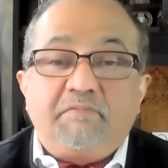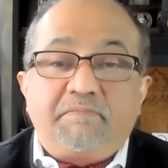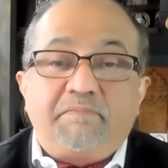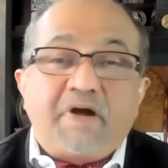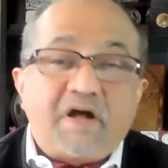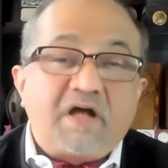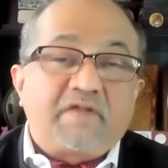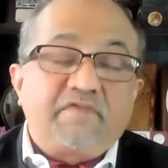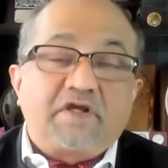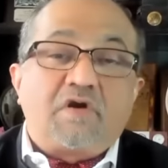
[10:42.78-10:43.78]
part
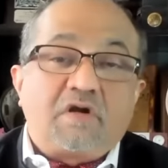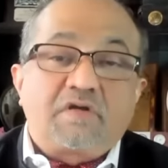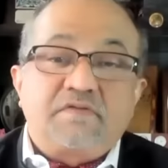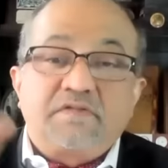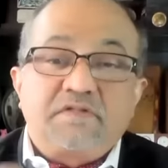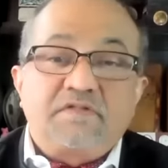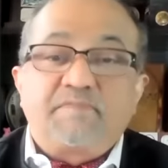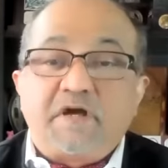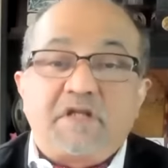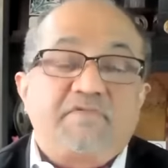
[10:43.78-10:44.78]
of the Caucasus,
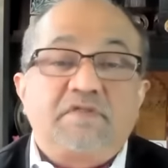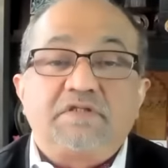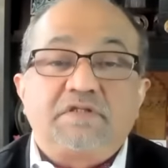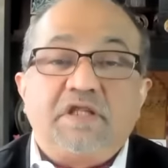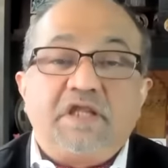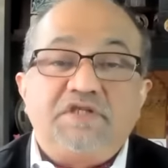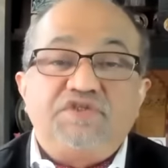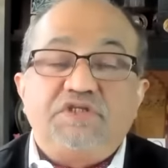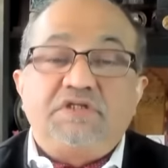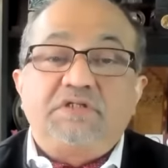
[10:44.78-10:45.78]
part of Central
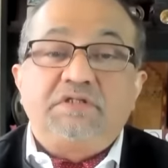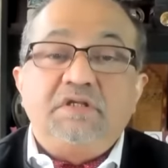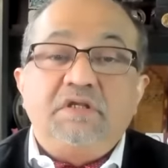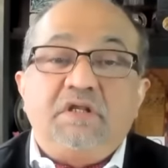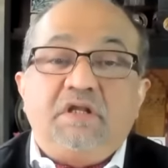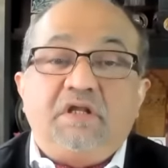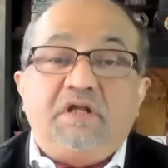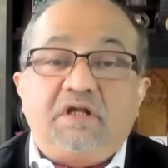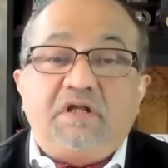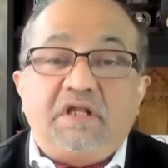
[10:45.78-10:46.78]
Asia,
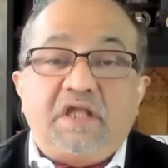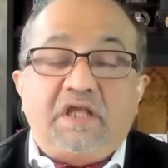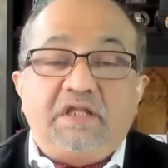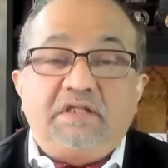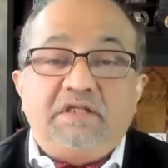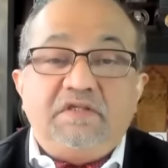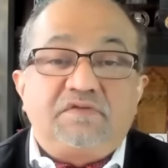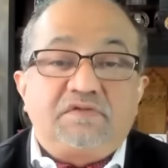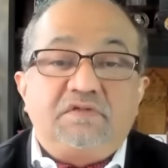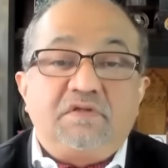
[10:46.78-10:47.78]
uh, and
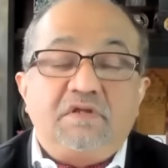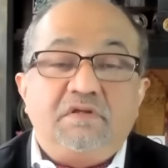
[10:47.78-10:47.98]
Eastern